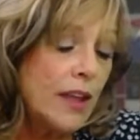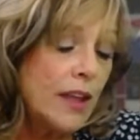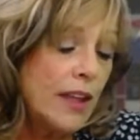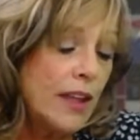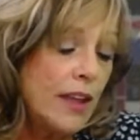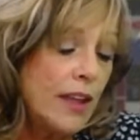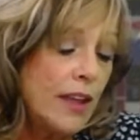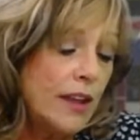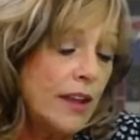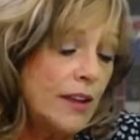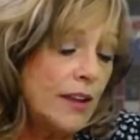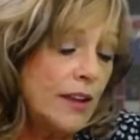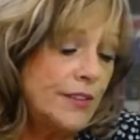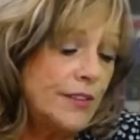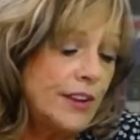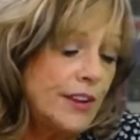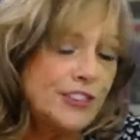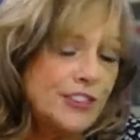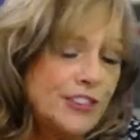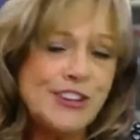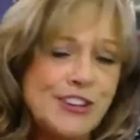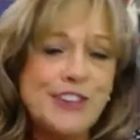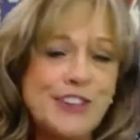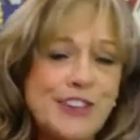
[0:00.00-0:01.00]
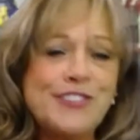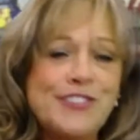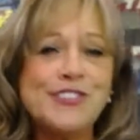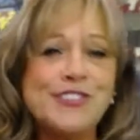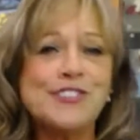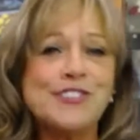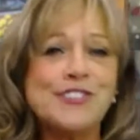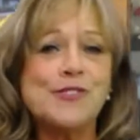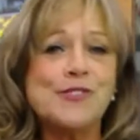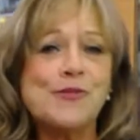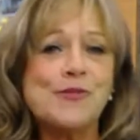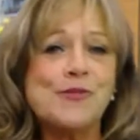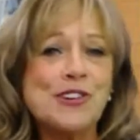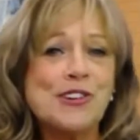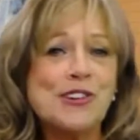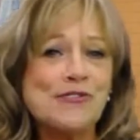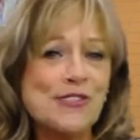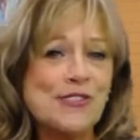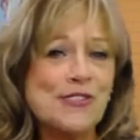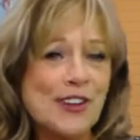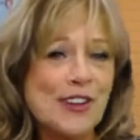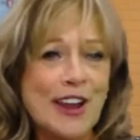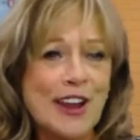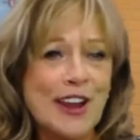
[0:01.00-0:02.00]
And Gene's just a
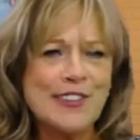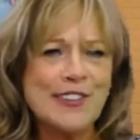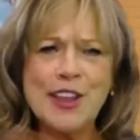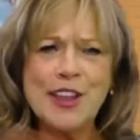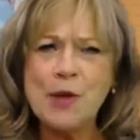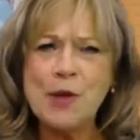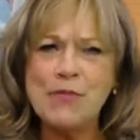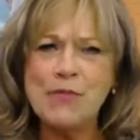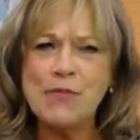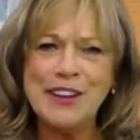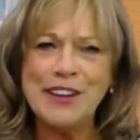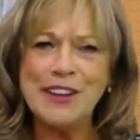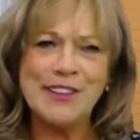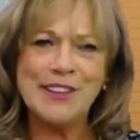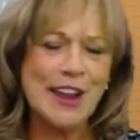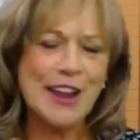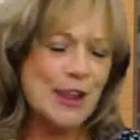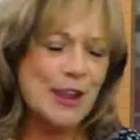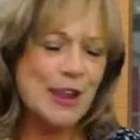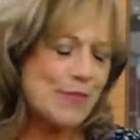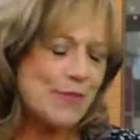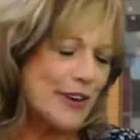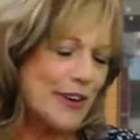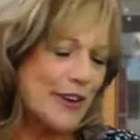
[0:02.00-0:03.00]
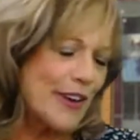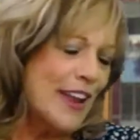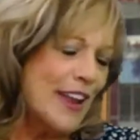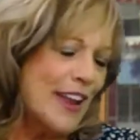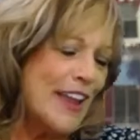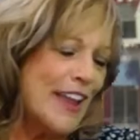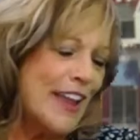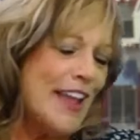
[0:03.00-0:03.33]
wonderful guy. He's like a big teddy bear.